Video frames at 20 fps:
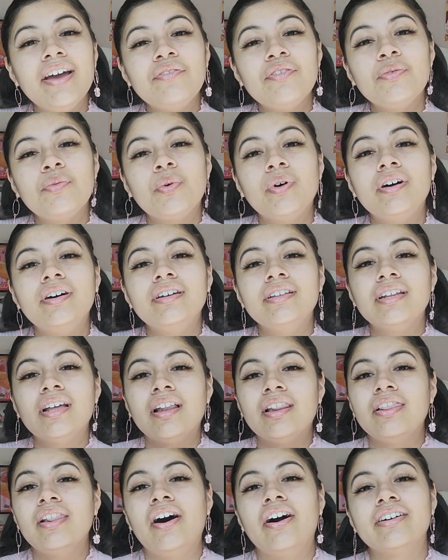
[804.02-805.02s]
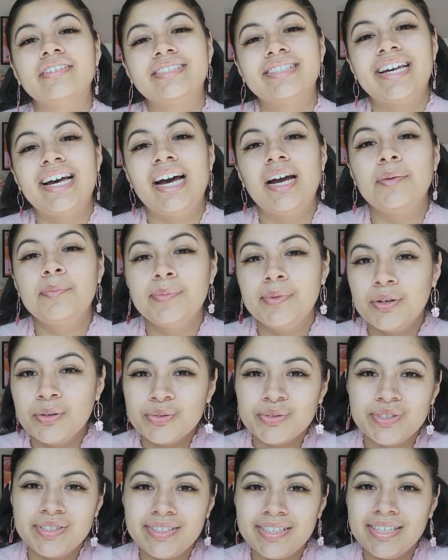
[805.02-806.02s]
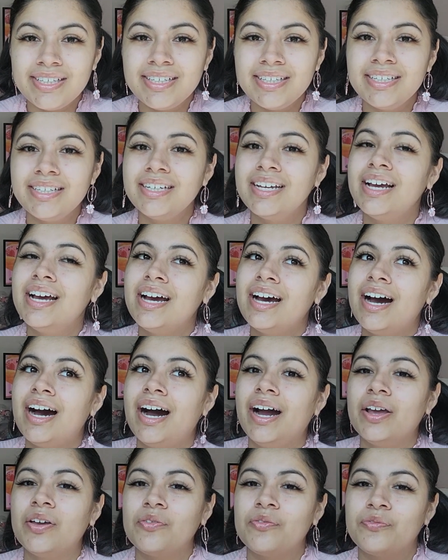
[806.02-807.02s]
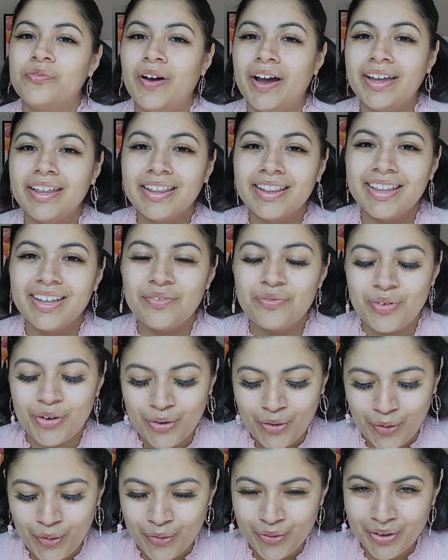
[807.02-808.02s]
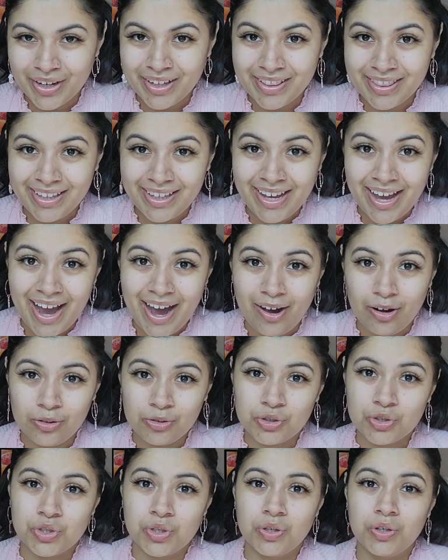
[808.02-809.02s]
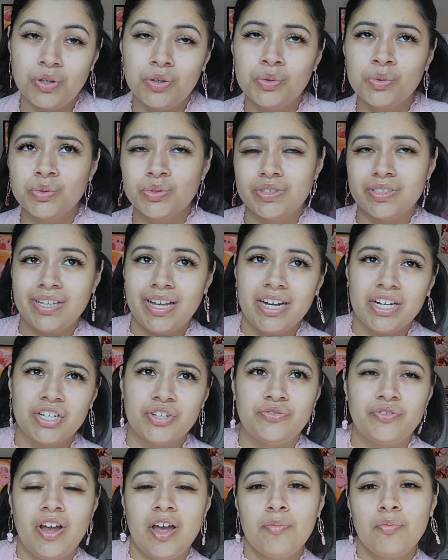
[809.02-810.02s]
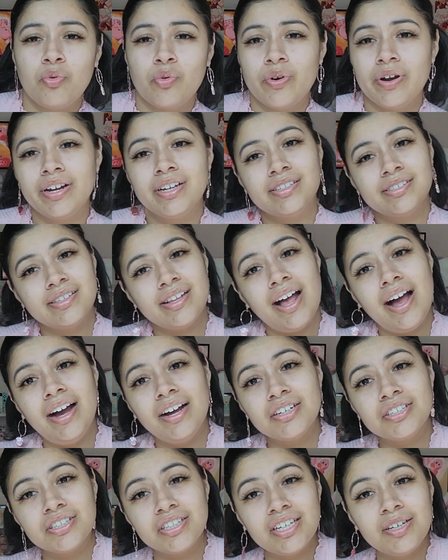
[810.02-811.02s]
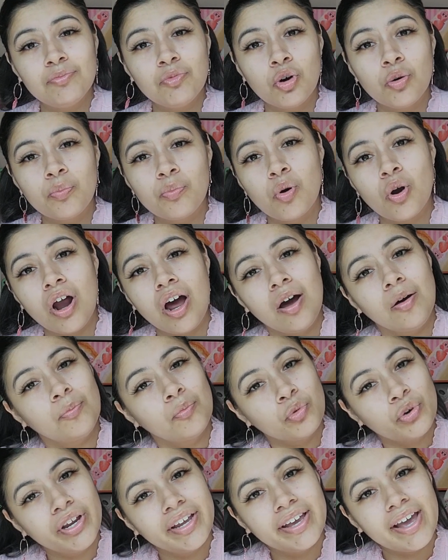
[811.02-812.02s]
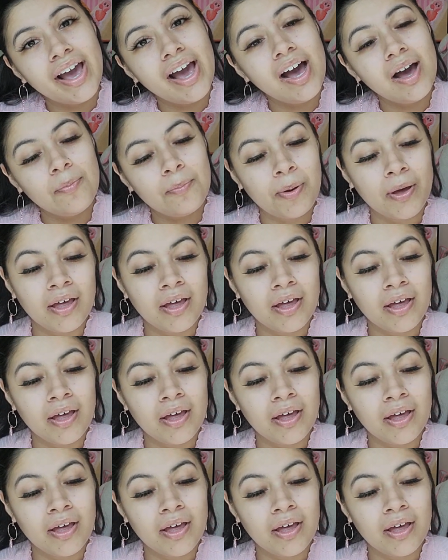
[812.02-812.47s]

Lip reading: everyone, long time no see. I am finally recording the outro / February / Emo Prom Recap.